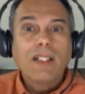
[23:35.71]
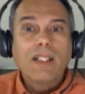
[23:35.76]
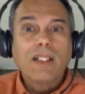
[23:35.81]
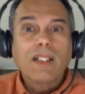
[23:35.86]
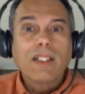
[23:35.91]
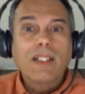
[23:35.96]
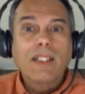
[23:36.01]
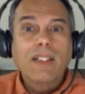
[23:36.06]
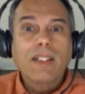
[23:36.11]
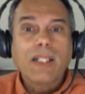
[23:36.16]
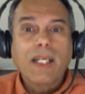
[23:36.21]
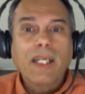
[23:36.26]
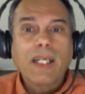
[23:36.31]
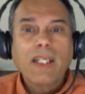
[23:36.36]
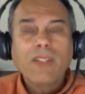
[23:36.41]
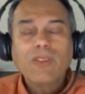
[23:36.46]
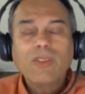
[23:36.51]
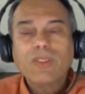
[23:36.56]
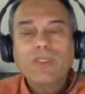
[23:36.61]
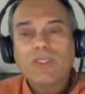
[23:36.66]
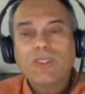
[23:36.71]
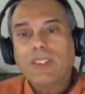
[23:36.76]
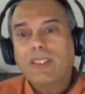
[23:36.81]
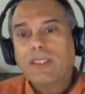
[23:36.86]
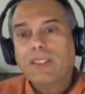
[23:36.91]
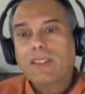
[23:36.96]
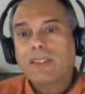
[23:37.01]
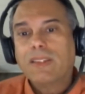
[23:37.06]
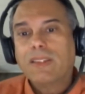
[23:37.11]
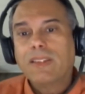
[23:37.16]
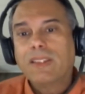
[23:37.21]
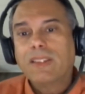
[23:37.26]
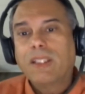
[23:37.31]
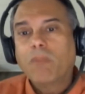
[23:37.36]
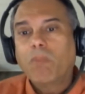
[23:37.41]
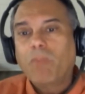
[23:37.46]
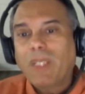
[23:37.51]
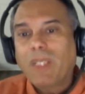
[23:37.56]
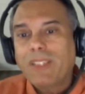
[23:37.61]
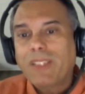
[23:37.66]
And energy,
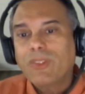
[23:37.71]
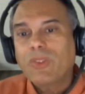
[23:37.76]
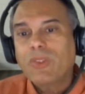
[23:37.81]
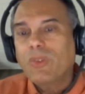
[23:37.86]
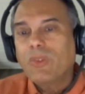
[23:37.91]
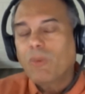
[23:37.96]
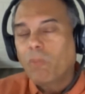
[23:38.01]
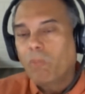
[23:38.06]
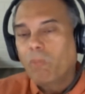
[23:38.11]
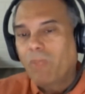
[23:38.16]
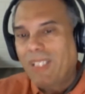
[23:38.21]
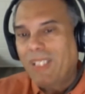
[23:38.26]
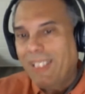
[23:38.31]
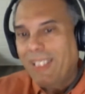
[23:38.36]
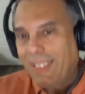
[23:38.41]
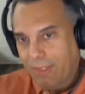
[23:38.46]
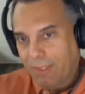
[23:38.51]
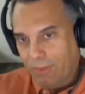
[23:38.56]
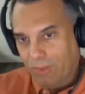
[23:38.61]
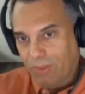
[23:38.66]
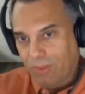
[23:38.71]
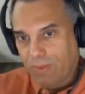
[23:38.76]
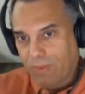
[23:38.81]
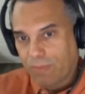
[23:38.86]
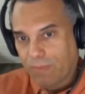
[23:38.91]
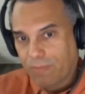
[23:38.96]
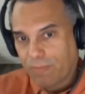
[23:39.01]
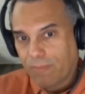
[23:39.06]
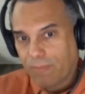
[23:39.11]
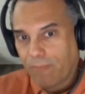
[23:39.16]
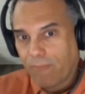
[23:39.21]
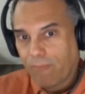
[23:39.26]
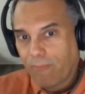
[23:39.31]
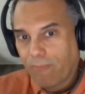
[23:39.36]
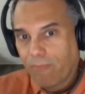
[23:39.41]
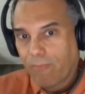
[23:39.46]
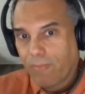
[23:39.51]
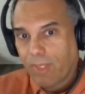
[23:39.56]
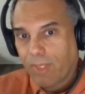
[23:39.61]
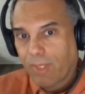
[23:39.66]
dimensional beings,
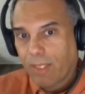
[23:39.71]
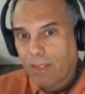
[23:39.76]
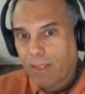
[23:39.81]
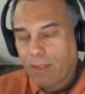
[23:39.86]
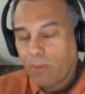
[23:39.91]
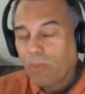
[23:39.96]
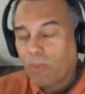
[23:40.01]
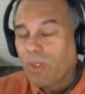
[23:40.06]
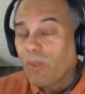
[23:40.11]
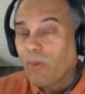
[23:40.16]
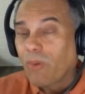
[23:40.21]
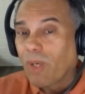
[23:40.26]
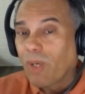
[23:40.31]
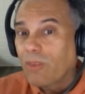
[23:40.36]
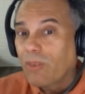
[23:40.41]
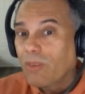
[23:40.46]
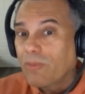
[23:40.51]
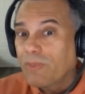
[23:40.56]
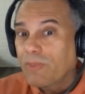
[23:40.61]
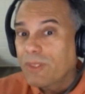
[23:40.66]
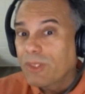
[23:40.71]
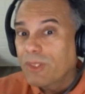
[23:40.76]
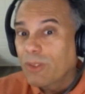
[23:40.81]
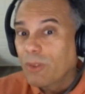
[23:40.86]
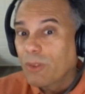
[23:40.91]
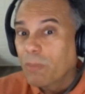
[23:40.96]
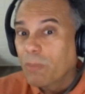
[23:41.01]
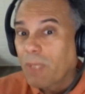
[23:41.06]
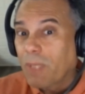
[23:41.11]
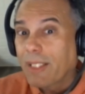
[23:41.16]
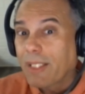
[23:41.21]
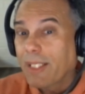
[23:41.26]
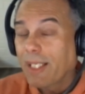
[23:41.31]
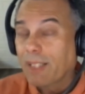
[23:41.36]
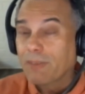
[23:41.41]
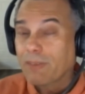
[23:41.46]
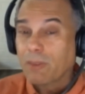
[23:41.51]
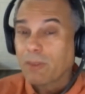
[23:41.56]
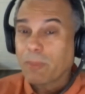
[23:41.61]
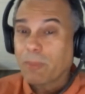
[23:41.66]
require no physical body.
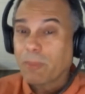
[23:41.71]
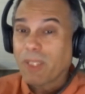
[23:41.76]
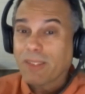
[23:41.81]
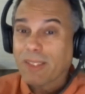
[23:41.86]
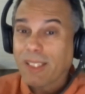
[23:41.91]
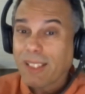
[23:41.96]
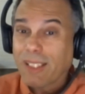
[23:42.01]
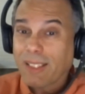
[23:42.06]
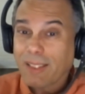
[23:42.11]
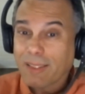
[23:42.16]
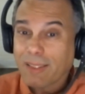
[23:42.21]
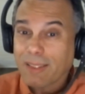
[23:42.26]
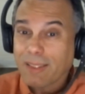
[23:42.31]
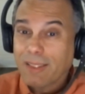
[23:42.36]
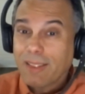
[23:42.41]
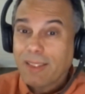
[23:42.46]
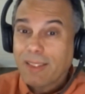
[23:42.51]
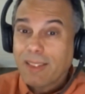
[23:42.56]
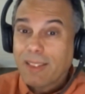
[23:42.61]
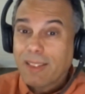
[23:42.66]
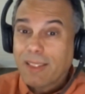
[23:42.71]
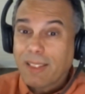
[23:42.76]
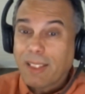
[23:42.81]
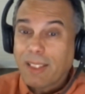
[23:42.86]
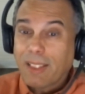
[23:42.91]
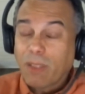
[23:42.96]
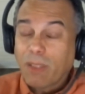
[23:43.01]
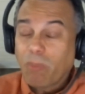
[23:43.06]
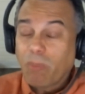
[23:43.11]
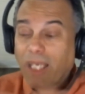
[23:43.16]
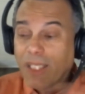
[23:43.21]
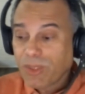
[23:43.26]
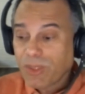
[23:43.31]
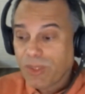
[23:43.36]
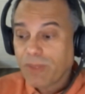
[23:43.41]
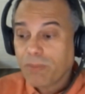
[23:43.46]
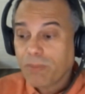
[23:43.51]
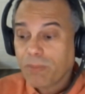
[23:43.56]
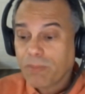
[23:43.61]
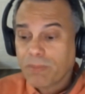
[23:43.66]
How about that?
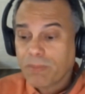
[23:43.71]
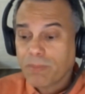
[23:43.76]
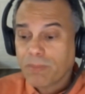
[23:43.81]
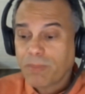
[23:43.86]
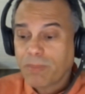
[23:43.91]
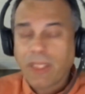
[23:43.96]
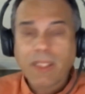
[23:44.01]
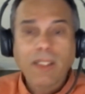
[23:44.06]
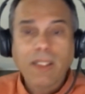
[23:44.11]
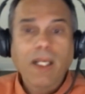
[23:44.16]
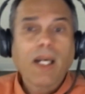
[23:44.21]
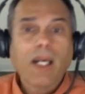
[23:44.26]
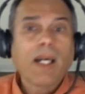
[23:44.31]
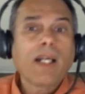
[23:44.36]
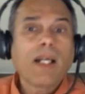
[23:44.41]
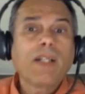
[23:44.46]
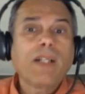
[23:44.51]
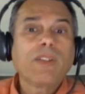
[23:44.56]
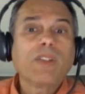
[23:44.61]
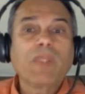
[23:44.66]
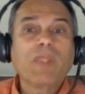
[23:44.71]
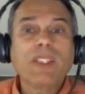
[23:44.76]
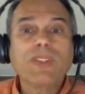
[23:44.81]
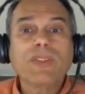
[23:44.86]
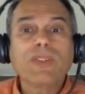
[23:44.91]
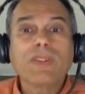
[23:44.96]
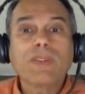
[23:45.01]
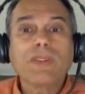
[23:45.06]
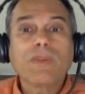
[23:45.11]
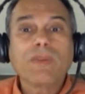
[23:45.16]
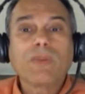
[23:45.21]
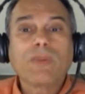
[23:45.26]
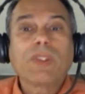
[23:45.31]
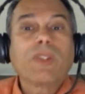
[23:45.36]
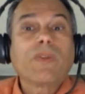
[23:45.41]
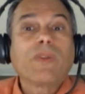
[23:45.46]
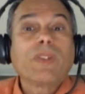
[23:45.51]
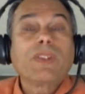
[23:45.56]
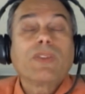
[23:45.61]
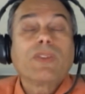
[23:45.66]
Imagine being in a higher dimension where
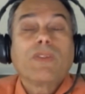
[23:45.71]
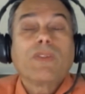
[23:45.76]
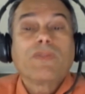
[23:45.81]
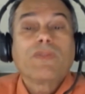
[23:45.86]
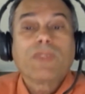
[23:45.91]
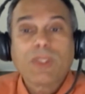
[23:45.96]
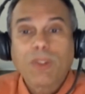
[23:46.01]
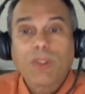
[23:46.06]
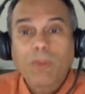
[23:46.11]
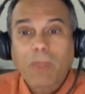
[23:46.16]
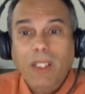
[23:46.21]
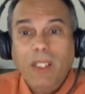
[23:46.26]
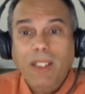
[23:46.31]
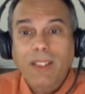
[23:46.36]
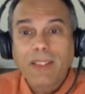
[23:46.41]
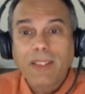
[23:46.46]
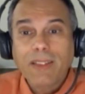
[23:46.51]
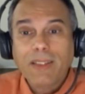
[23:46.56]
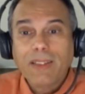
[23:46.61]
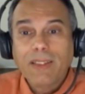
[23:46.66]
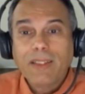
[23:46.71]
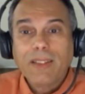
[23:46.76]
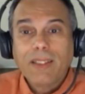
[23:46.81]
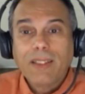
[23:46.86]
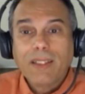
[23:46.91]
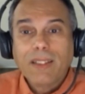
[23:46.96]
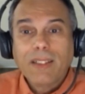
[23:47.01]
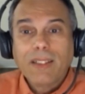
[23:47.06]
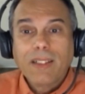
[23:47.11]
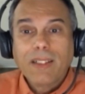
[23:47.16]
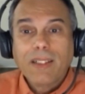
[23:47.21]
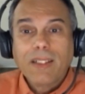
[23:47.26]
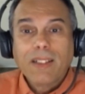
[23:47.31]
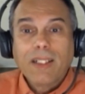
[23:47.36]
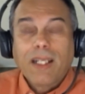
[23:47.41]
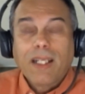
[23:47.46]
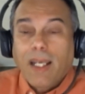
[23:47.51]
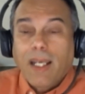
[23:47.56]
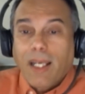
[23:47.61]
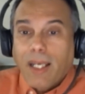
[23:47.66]
there is no physical body,
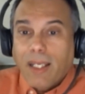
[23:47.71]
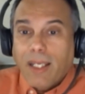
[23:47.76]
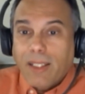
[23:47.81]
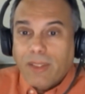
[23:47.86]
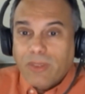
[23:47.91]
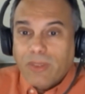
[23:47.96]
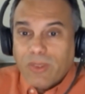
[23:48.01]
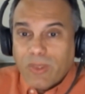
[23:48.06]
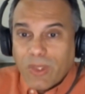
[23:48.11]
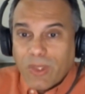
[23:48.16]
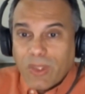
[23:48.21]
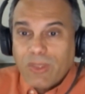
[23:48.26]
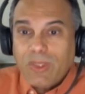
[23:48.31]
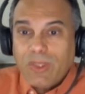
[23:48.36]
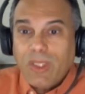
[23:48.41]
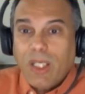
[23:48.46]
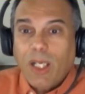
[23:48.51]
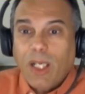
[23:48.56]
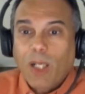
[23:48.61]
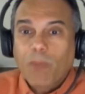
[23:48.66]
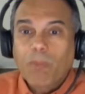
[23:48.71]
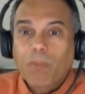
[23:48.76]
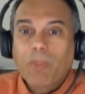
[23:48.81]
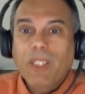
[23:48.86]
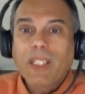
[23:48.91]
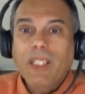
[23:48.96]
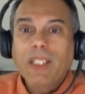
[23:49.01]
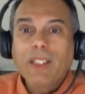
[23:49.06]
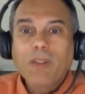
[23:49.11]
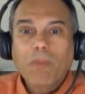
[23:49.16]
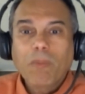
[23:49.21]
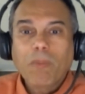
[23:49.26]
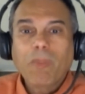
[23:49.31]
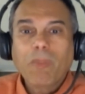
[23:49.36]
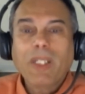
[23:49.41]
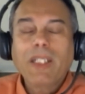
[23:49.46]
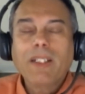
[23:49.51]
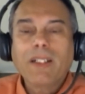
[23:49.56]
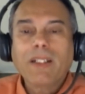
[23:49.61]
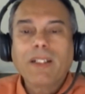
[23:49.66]
and it's just a being
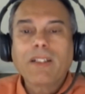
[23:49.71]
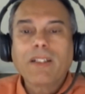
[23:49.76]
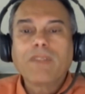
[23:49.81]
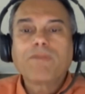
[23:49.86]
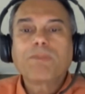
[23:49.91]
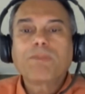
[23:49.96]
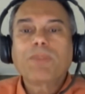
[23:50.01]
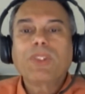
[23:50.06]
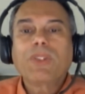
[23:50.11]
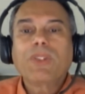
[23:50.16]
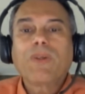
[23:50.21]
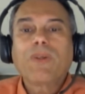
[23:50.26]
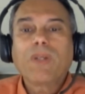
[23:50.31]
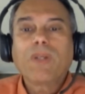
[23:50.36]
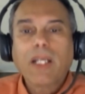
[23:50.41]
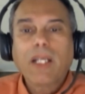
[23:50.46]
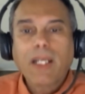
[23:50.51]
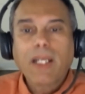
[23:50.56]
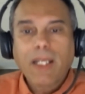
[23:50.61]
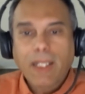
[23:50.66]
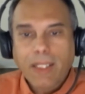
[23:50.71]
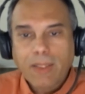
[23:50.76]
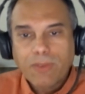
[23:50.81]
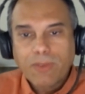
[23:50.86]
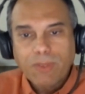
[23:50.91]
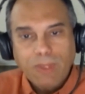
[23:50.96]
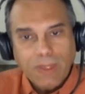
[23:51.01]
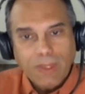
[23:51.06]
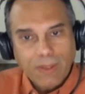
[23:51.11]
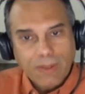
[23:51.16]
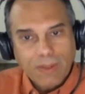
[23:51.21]
made out of pure energy.